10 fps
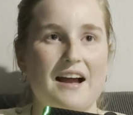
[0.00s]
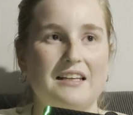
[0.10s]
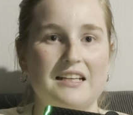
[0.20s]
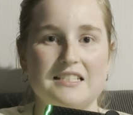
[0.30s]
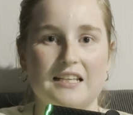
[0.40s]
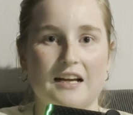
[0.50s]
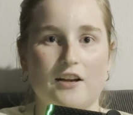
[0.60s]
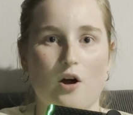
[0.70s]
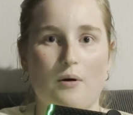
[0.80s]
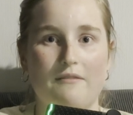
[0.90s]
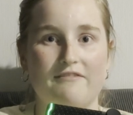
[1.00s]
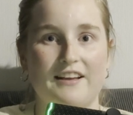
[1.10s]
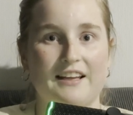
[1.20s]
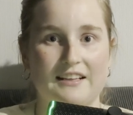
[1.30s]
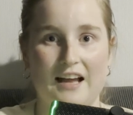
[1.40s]
And next thing I know, I'm
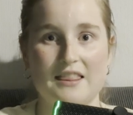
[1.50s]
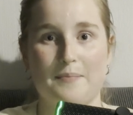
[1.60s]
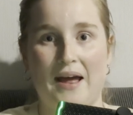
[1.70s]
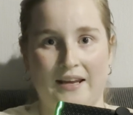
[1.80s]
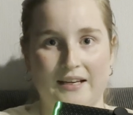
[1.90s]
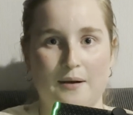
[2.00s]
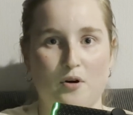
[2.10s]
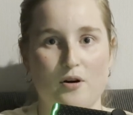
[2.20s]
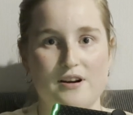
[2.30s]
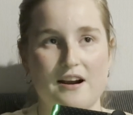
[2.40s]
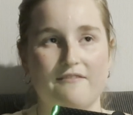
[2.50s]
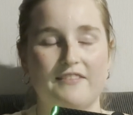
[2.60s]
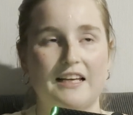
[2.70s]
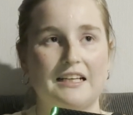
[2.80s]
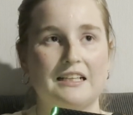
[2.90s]
feeling like the panic come on, and I'm
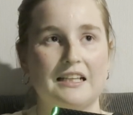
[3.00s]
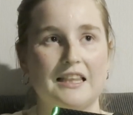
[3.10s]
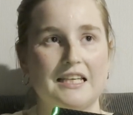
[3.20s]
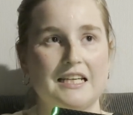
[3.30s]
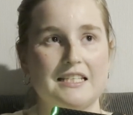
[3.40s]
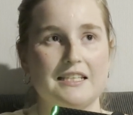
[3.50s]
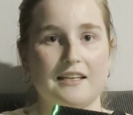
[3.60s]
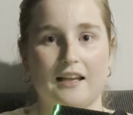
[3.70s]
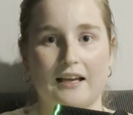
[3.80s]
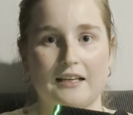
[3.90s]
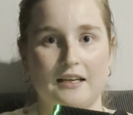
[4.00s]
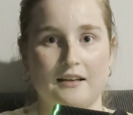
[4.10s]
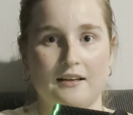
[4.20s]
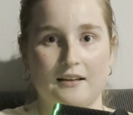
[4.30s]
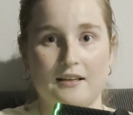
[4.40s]
feeling the need to like
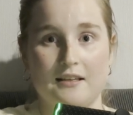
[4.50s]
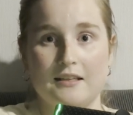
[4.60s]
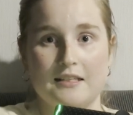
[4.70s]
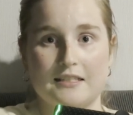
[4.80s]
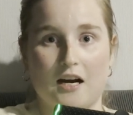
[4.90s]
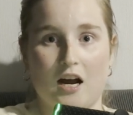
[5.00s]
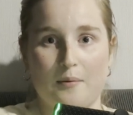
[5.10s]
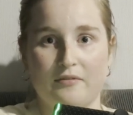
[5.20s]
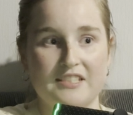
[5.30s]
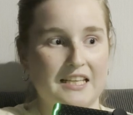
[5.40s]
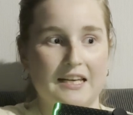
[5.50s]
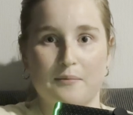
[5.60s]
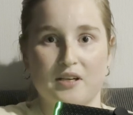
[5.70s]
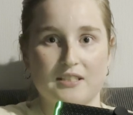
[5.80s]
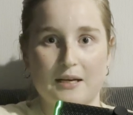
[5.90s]
start hyperventilating
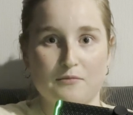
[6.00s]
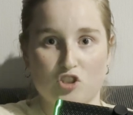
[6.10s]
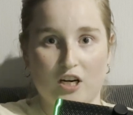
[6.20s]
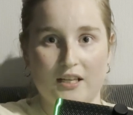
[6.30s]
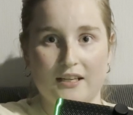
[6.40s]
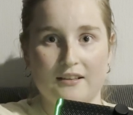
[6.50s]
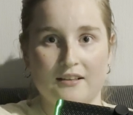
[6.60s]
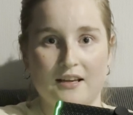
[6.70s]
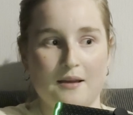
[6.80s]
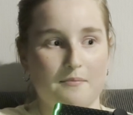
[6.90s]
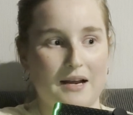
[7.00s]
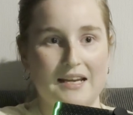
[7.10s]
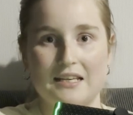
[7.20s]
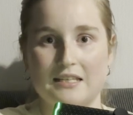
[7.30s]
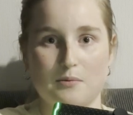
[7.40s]
because I'm struggling in my
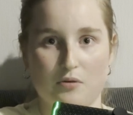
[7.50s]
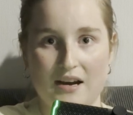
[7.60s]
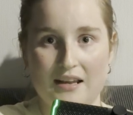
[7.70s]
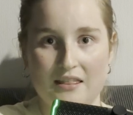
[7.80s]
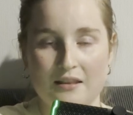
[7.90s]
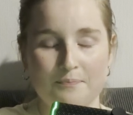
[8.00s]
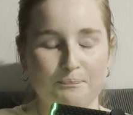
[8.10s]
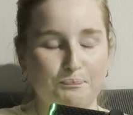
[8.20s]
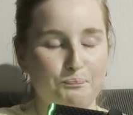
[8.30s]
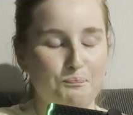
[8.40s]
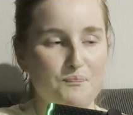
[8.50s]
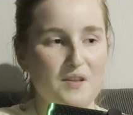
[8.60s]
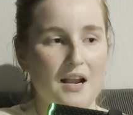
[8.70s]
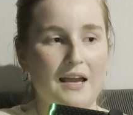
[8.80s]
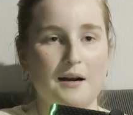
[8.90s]
head to breathe.
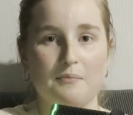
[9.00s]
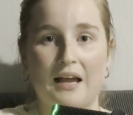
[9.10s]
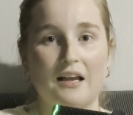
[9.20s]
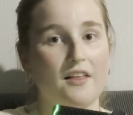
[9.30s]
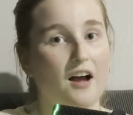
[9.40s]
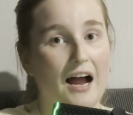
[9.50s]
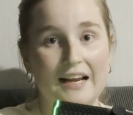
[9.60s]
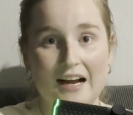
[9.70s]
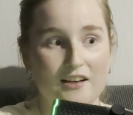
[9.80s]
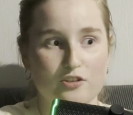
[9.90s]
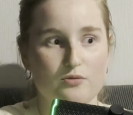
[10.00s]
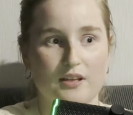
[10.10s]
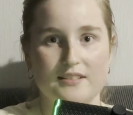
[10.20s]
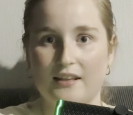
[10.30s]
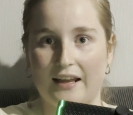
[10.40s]
And I'm like, I can't do
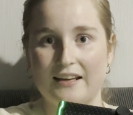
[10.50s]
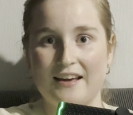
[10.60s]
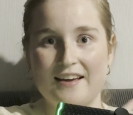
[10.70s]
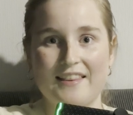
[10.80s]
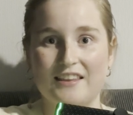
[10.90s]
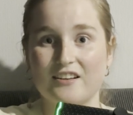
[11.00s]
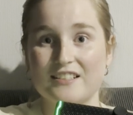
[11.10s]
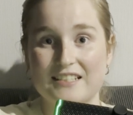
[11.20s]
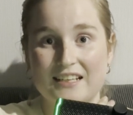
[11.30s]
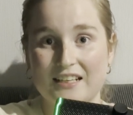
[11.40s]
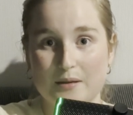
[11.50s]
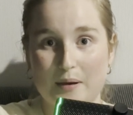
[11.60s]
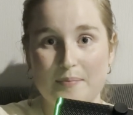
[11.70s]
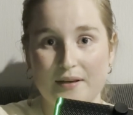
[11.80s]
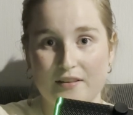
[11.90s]
this. Like, there is 10 other
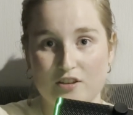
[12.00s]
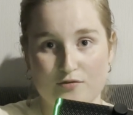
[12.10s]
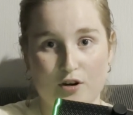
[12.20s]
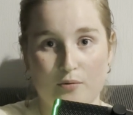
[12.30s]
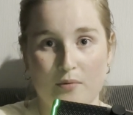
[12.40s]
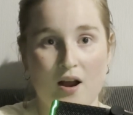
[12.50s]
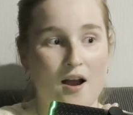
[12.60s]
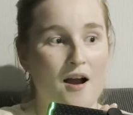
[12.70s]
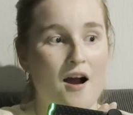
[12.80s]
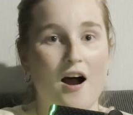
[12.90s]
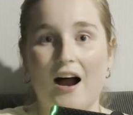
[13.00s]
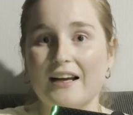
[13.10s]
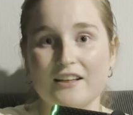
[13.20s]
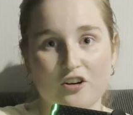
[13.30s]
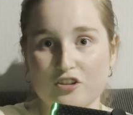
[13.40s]
people in this room. I
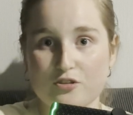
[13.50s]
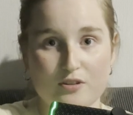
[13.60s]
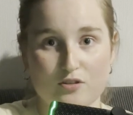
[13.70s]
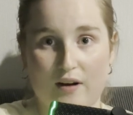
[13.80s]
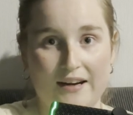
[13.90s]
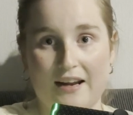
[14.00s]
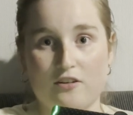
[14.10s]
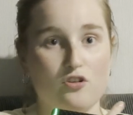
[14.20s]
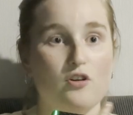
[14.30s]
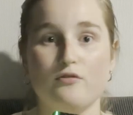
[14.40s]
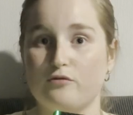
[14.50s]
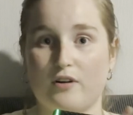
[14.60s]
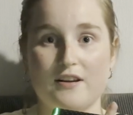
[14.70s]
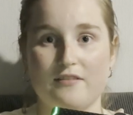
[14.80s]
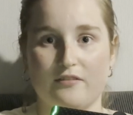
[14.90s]
cannot do this right now, not in
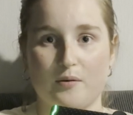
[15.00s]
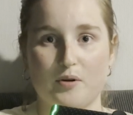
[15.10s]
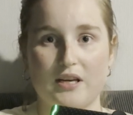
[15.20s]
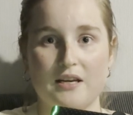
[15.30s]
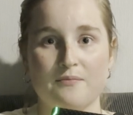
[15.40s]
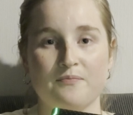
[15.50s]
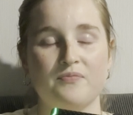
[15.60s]
front of everybody.